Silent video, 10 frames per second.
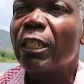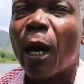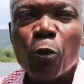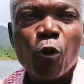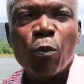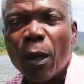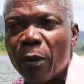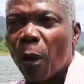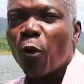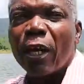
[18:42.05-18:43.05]
The nominal
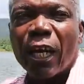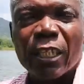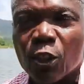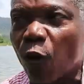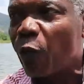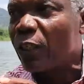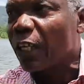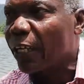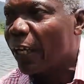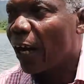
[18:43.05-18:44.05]
baby a brunic and the
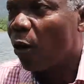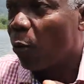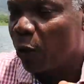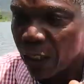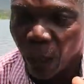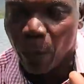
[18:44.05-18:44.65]
surface area. A money